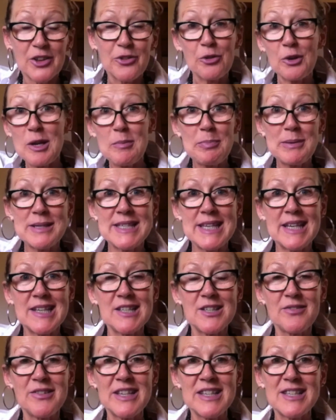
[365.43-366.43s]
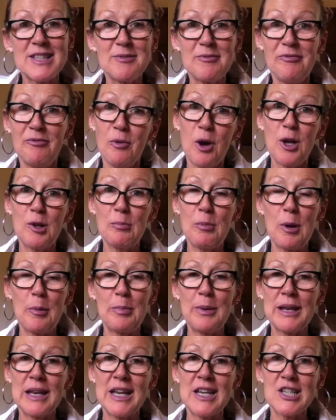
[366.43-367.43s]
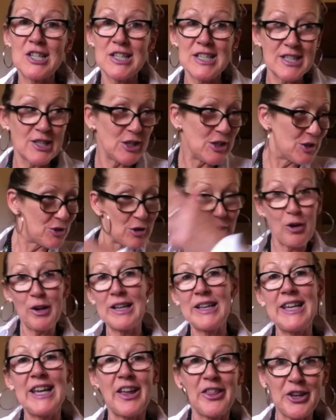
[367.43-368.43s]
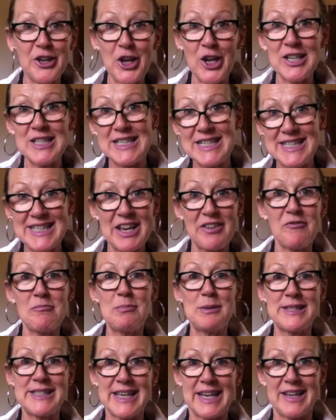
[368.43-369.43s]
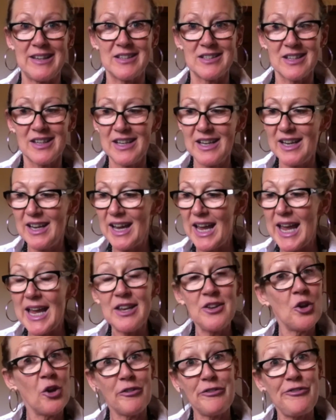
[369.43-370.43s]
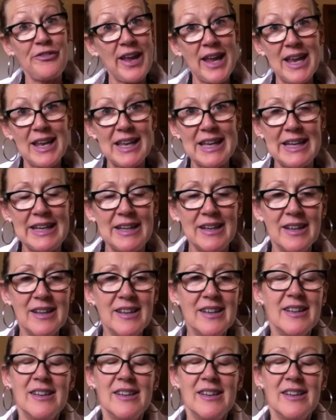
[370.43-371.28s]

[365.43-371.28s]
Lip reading: 3% of this world population is controlling the other 97%, and not fairly.